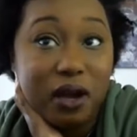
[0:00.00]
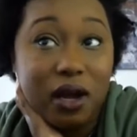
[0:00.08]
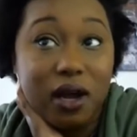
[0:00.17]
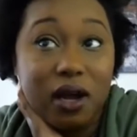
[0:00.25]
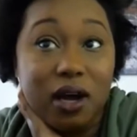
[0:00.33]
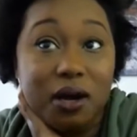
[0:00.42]

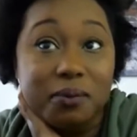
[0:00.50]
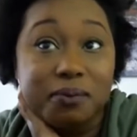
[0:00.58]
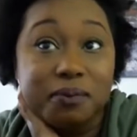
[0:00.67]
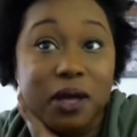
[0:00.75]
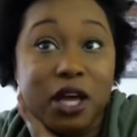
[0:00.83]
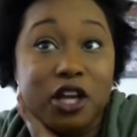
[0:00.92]

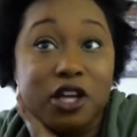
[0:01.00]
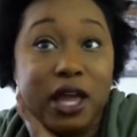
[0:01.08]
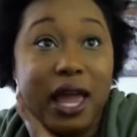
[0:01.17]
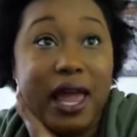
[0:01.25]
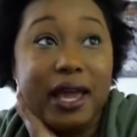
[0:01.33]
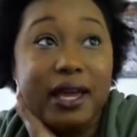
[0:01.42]
And
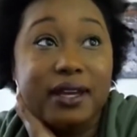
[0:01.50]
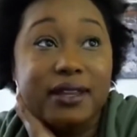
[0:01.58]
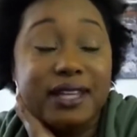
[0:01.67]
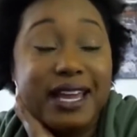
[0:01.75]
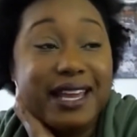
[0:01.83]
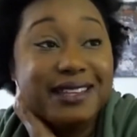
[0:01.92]

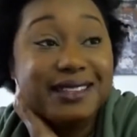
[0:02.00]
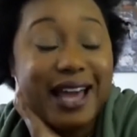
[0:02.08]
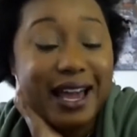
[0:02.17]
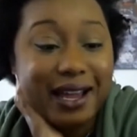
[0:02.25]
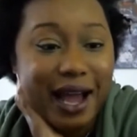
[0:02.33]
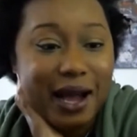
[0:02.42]
in
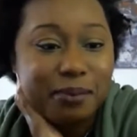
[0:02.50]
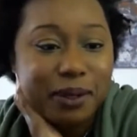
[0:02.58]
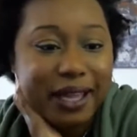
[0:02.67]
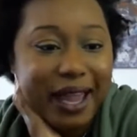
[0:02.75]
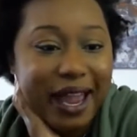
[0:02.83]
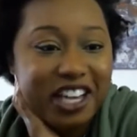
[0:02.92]
that
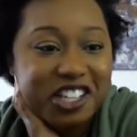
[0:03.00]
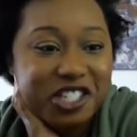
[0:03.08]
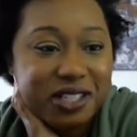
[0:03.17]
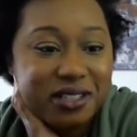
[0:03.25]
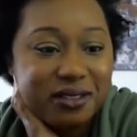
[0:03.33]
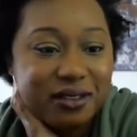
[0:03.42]

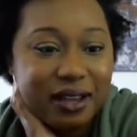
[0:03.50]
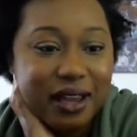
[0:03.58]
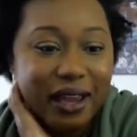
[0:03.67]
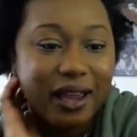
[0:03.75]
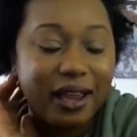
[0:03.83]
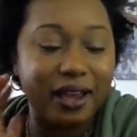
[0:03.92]
complication
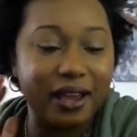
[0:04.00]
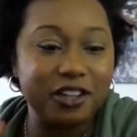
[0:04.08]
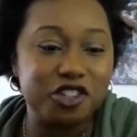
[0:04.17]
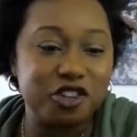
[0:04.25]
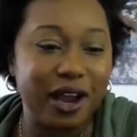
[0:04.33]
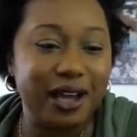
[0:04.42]
and
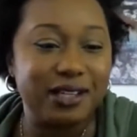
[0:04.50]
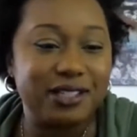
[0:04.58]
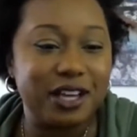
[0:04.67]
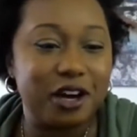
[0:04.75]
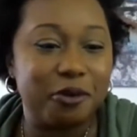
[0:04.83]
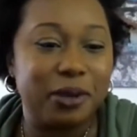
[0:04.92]
trying to
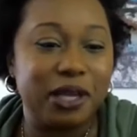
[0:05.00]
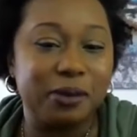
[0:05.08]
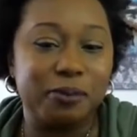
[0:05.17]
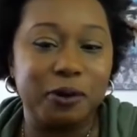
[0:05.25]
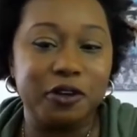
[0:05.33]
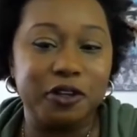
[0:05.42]
tell
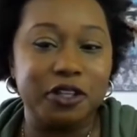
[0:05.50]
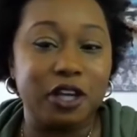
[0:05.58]
people,